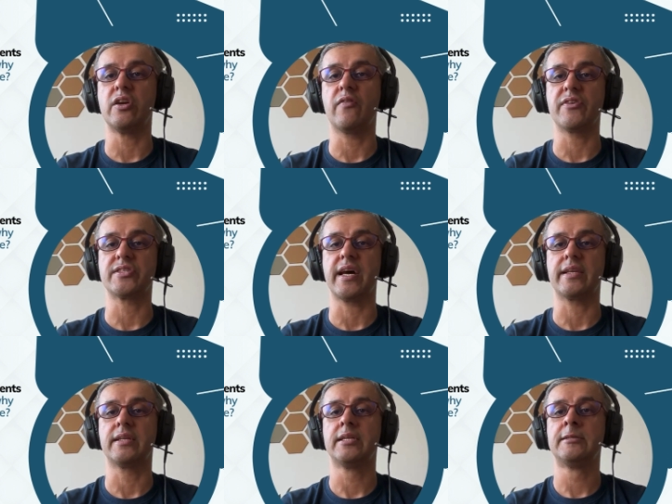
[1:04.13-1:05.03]
of your site.
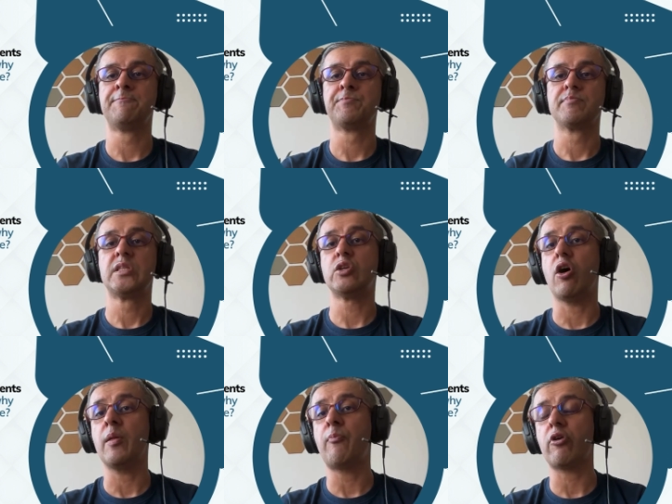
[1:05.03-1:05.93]
These are all
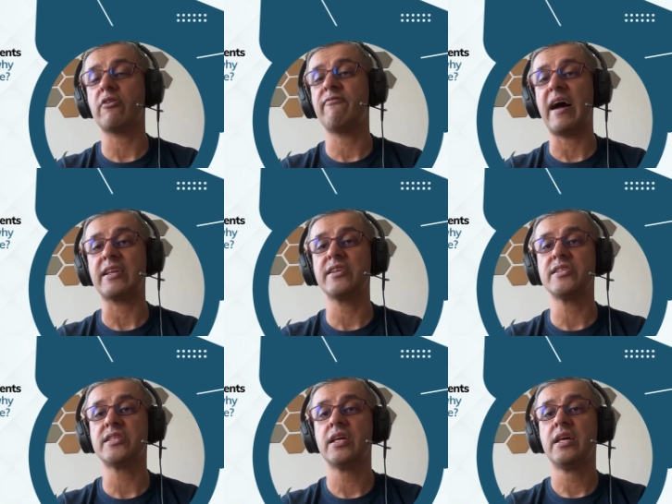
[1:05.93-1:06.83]
important
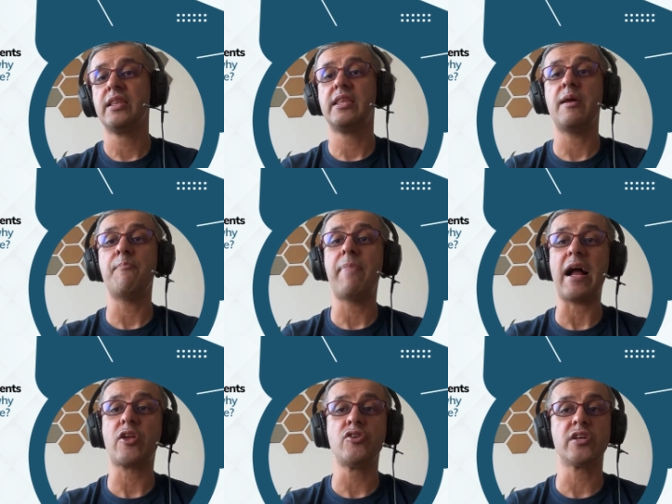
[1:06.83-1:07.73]
factors. They
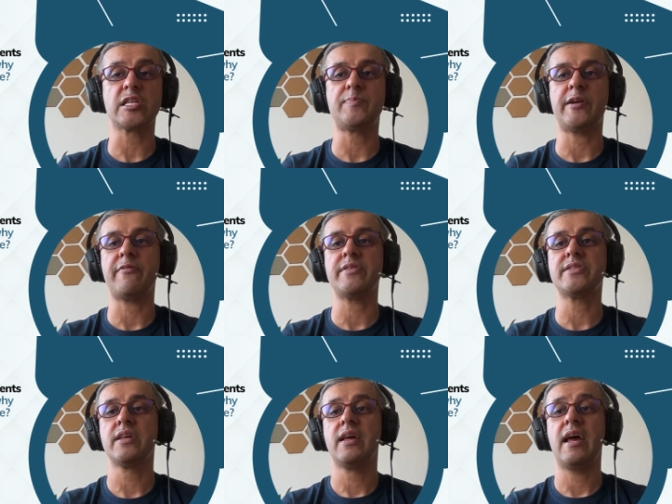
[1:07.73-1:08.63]
impact user experience
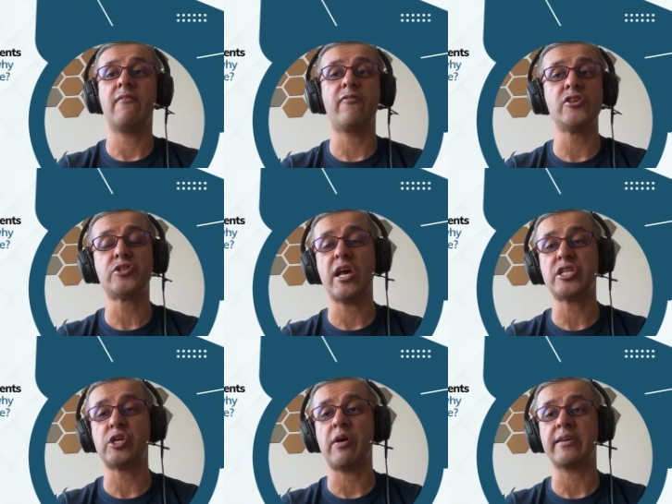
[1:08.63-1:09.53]
and influence your
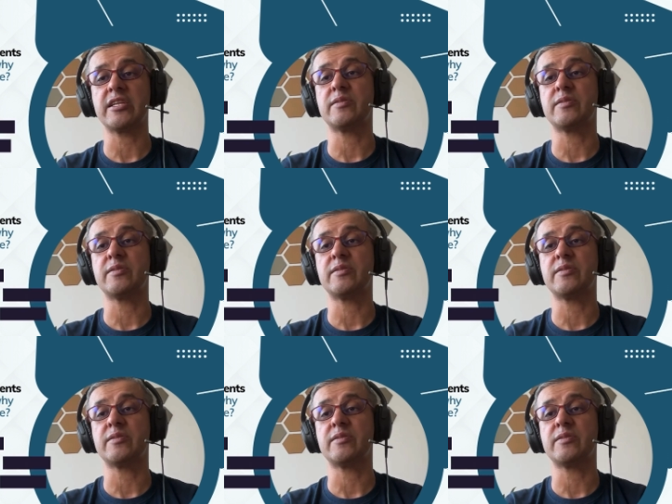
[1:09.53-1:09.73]
SEO rankings